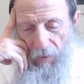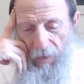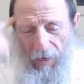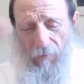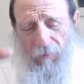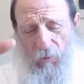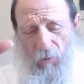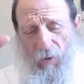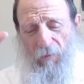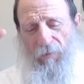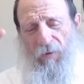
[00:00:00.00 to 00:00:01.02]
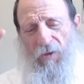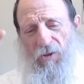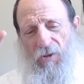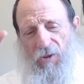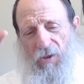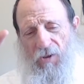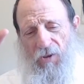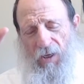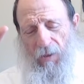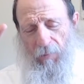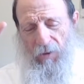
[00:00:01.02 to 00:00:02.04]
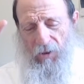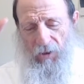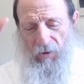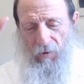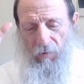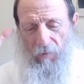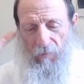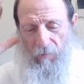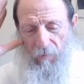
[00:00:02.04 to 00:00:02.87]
After I finish this, then I'm going to sit and learn.